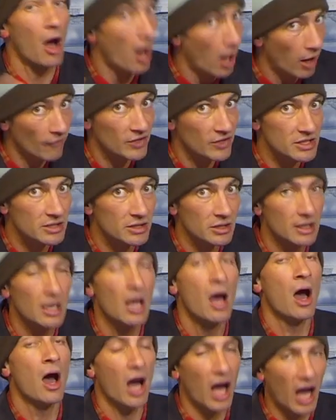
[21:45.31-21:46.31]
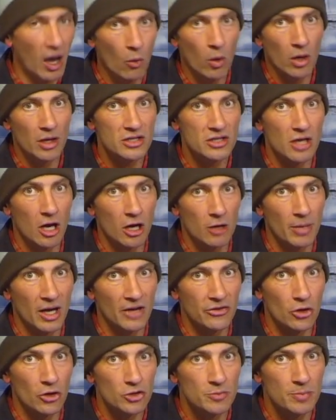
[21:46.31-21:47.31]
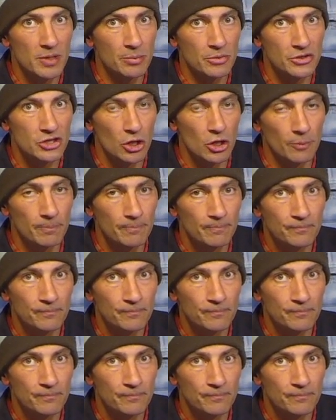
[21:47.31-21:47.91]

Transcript: obviously I want to talk about those people too.